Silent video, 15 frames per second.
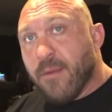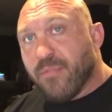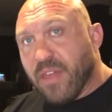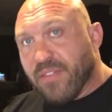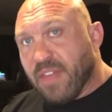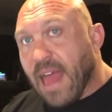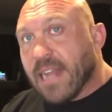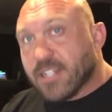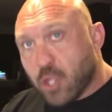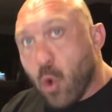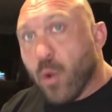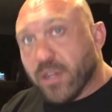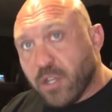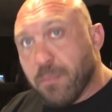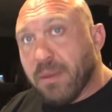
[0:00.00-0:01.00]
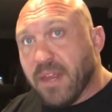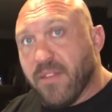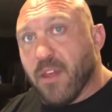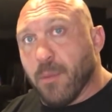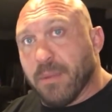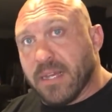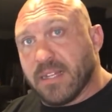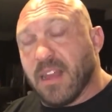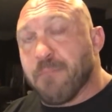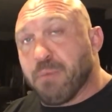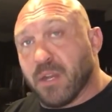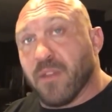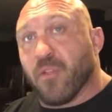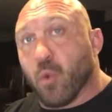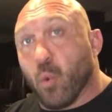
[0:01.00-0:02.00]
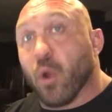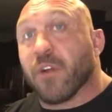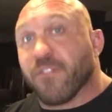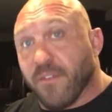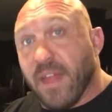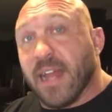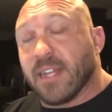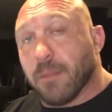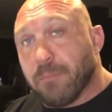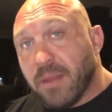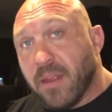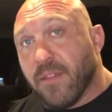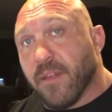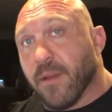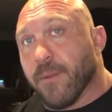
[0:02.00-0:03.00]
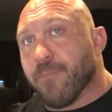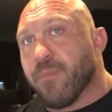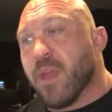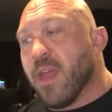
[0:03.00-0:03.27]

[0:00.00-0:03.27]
that that's going to be there because I put in the work for that to be there.